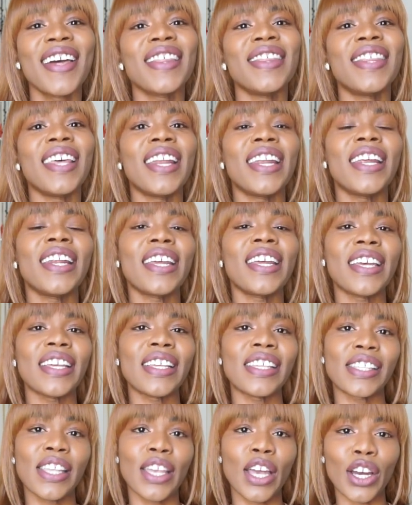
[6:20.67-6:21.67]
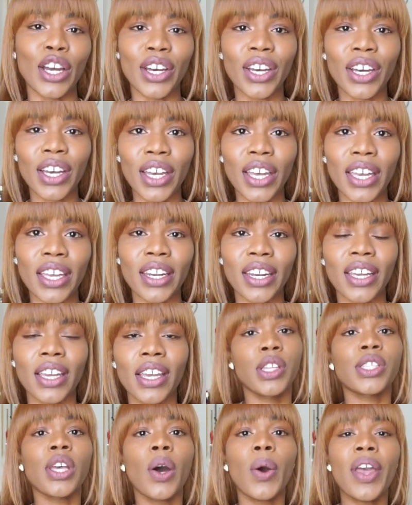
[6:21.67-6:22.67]
than it is good.
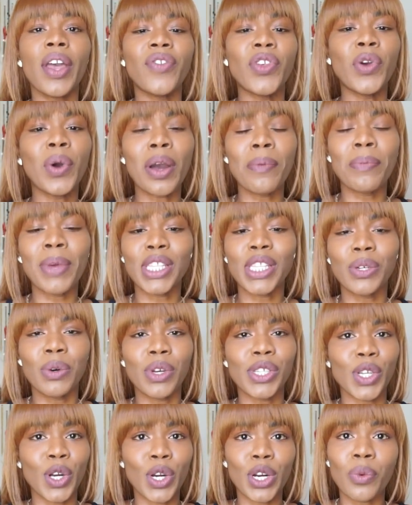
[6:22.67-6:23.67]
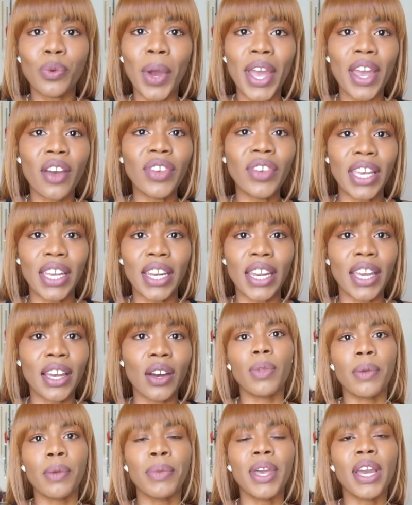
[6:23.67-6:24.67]
So if you commit to a certain way of eating,
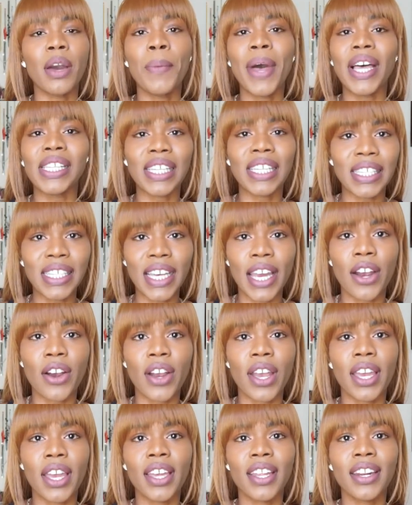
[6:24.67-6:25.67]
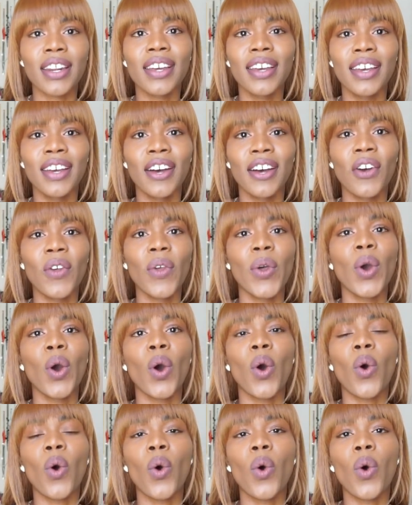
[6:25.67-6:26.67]
like being a pescatarian
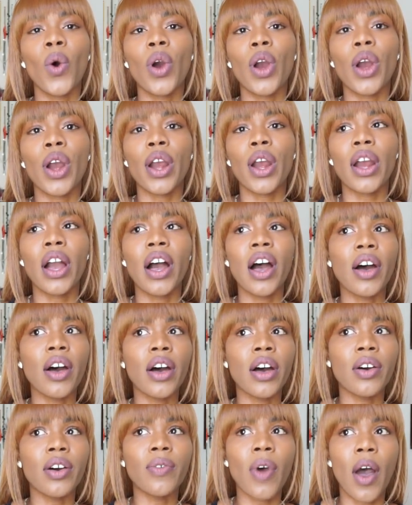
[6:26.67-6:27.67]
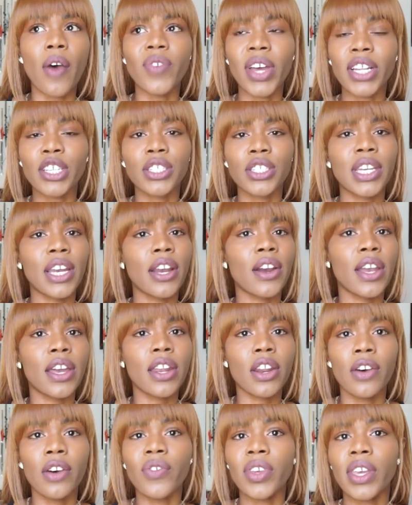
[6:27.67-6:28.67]
or a vegetarian,
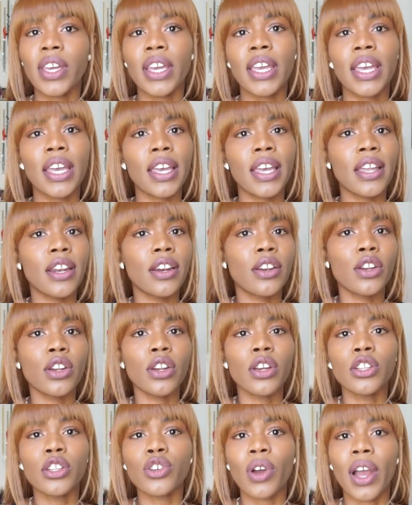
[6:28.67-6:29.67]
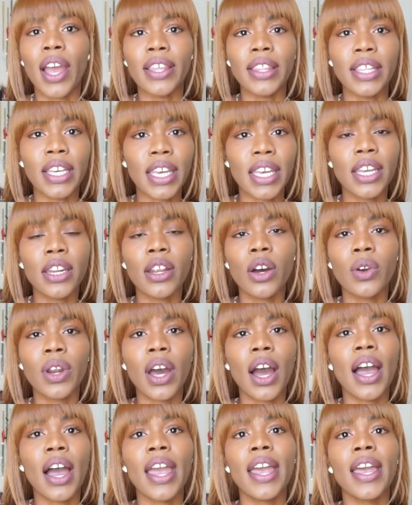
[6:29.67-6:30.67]
a vegan, trying the keto
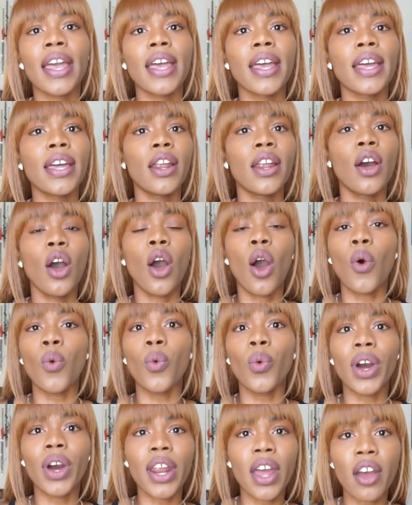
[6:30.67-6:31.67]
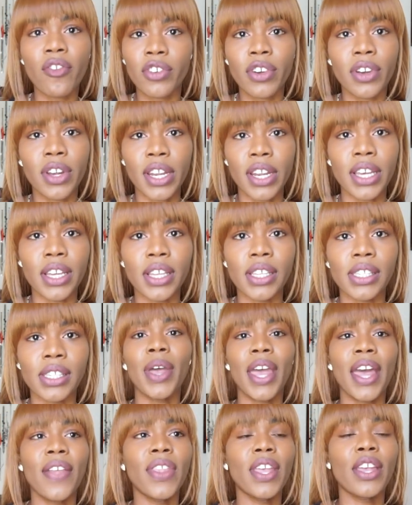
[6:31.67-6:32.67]
diet, whatever it is,
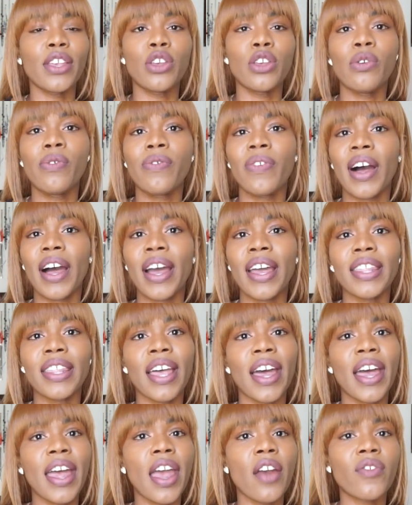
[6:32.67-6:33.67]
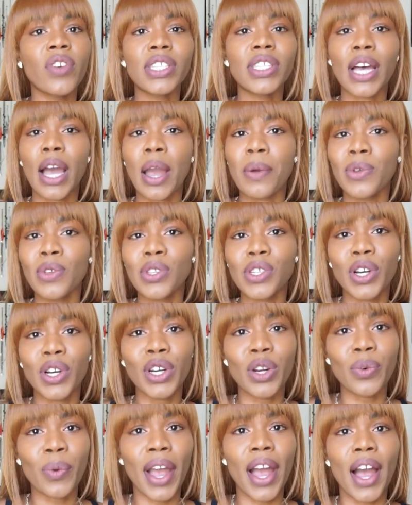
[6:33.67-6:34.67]
and then you find that every time you turn
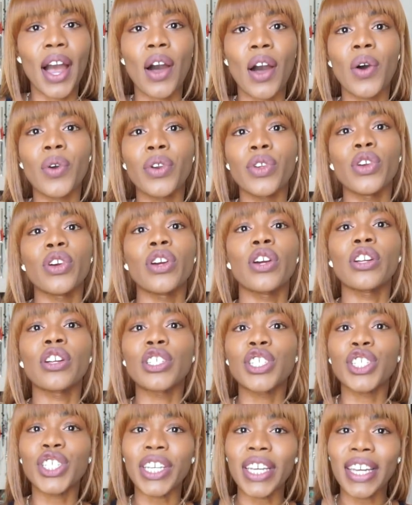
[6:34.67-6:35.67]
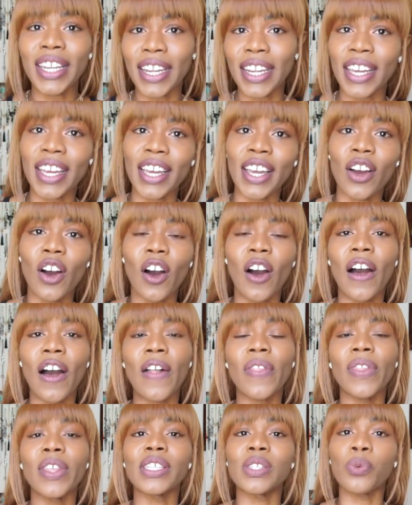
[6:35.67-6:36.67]
around, you're cheating
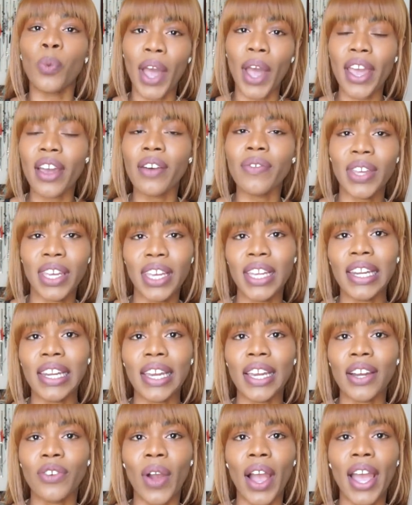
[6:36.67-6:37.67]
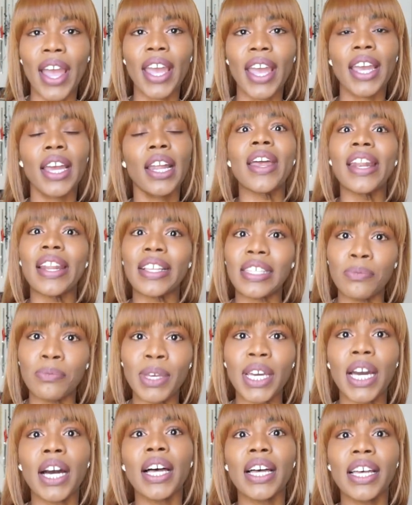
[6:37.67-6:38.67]
on this way of eating, right? And it's
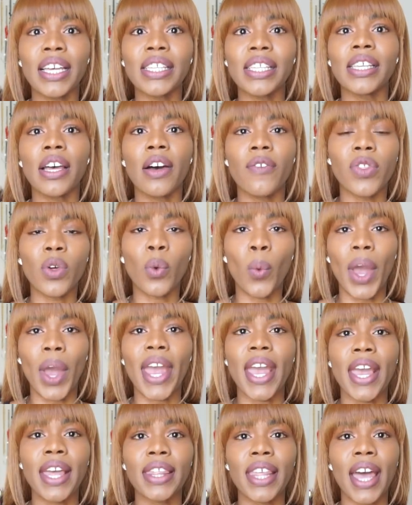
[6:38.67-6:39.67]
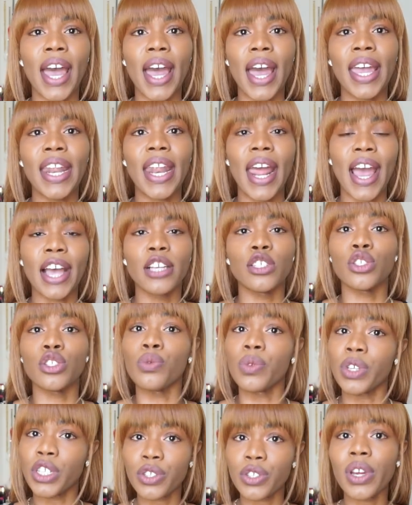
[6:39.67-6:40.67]
because of the way that it has you
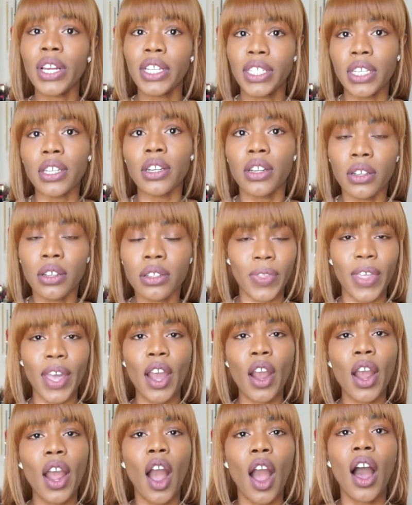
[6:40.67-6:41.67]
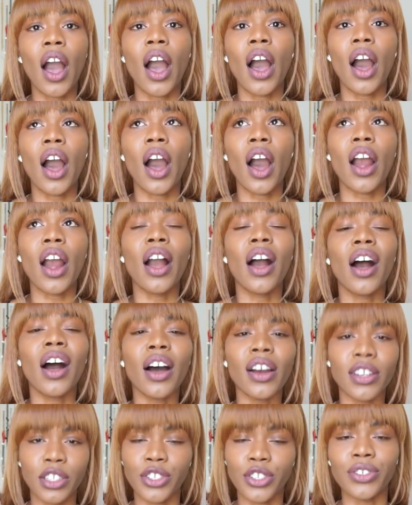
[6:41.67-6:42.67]
restricted. There are
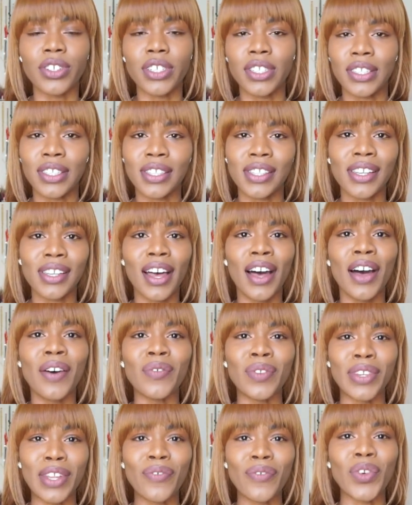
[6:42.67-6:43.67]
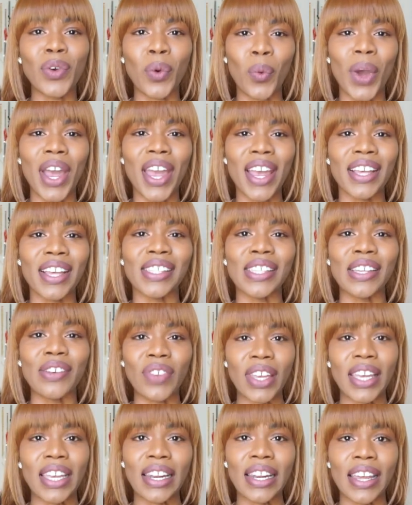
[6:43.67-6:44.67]
hundreds of different ways of
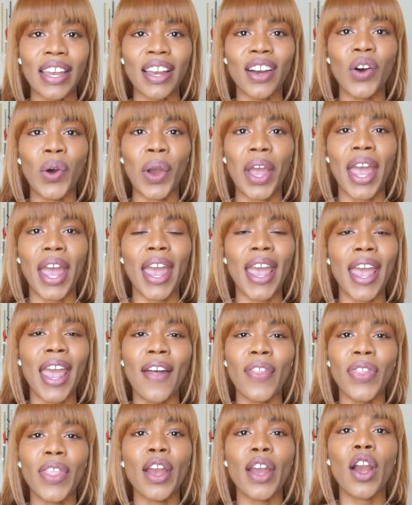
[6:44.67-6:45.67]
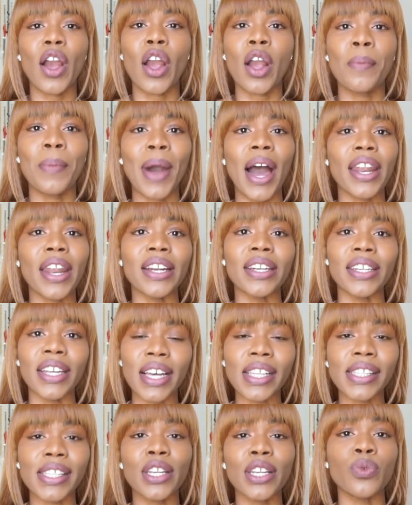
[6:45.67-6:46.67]
eating, okay? And there are about a
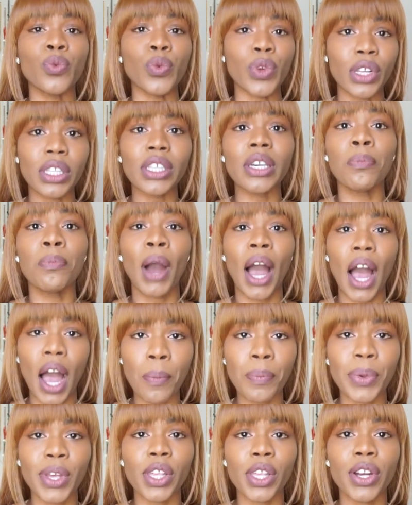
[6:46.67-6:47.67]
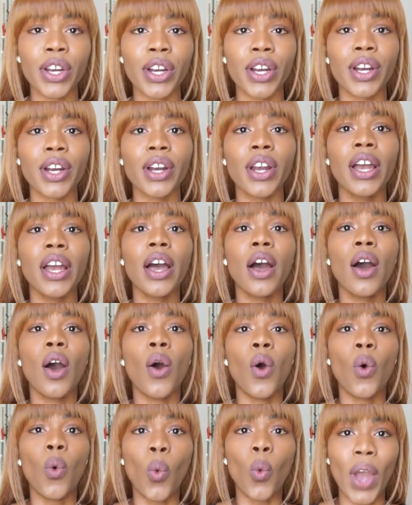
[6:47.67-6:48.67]
dozen really popular
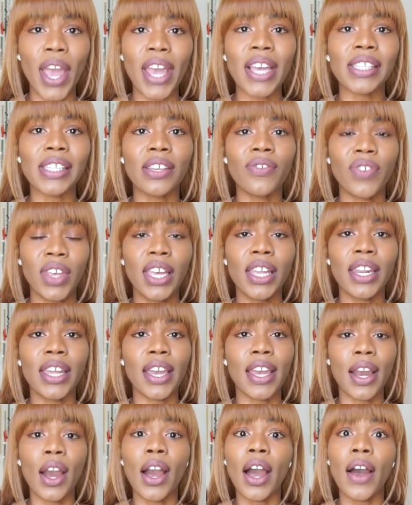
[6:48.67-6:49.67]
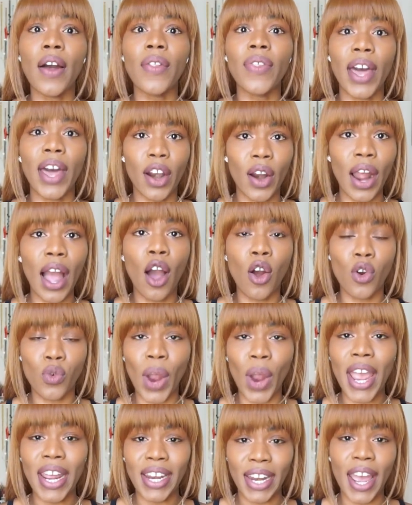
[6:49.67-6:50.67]
ways of eating that are out
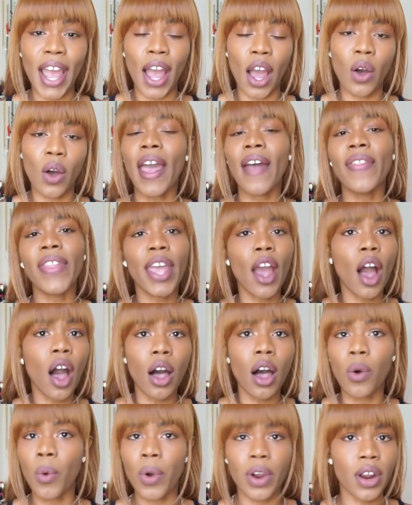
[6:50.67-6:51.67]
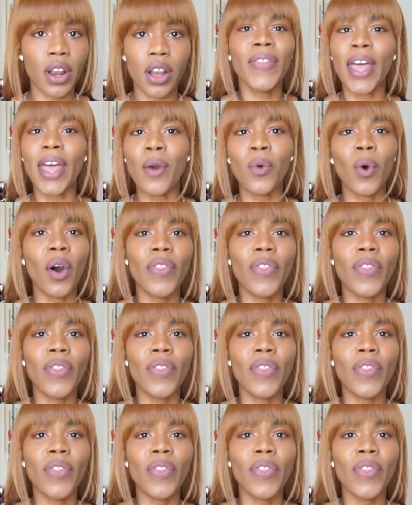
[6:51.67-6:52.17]
right now, and they all work. They